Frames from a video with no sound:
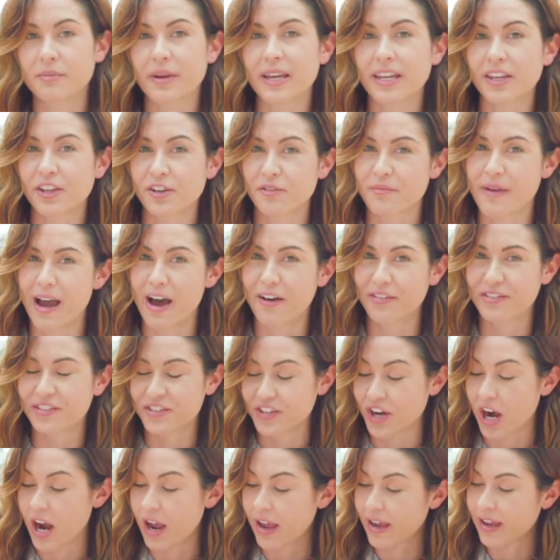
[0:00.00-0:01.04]
making your mouth
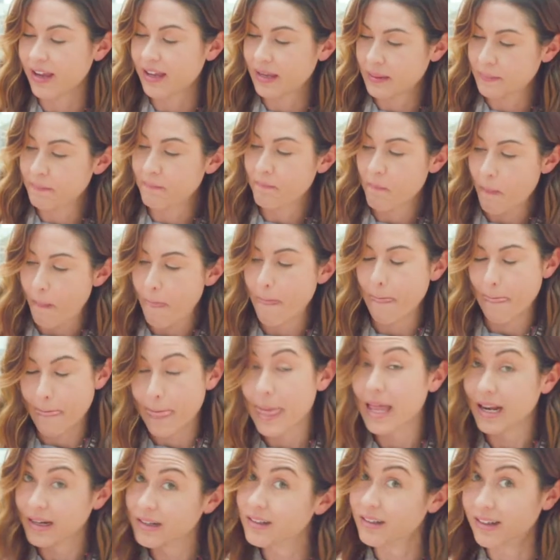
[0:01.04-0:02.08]
dry.
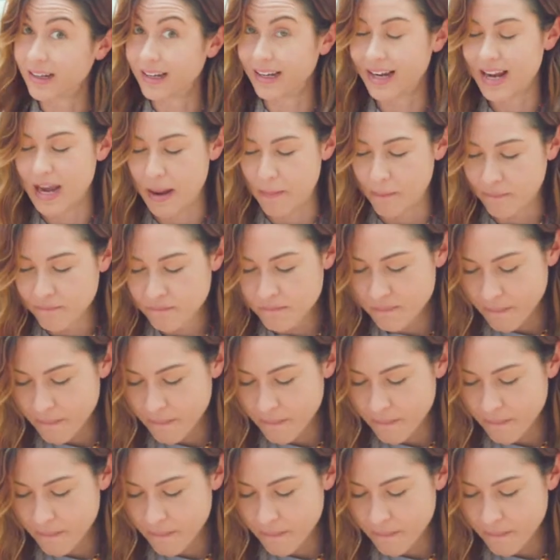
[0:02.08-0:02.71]
I am.